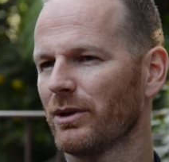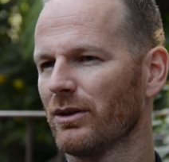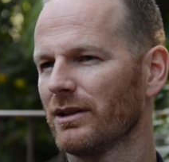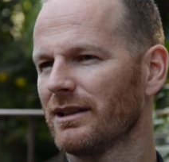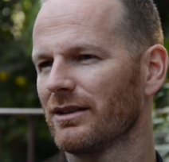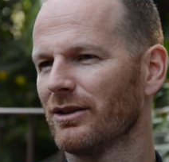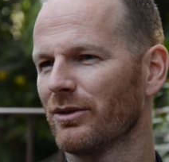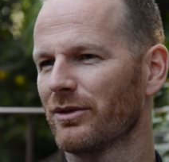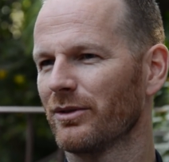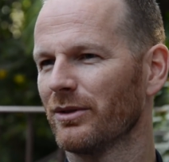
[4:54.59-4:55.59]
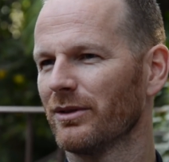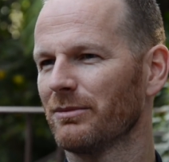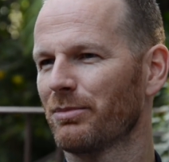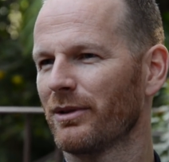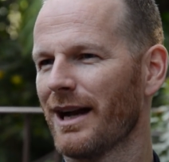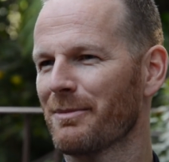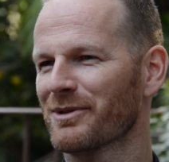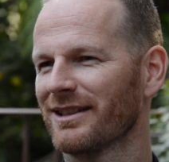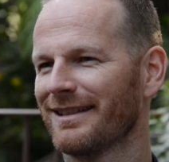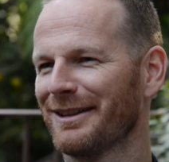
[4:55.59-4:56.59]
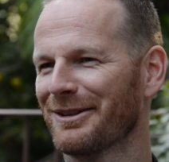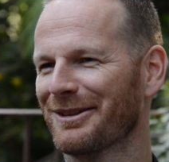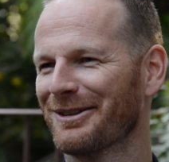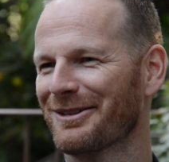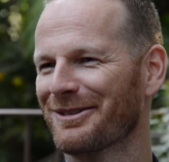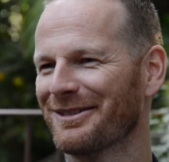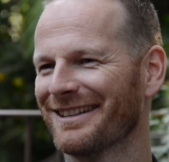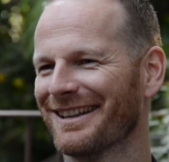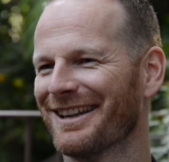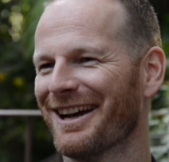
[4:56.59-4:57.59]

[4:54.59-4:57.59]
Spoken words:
we all need to go through and perhaps continue to go through in our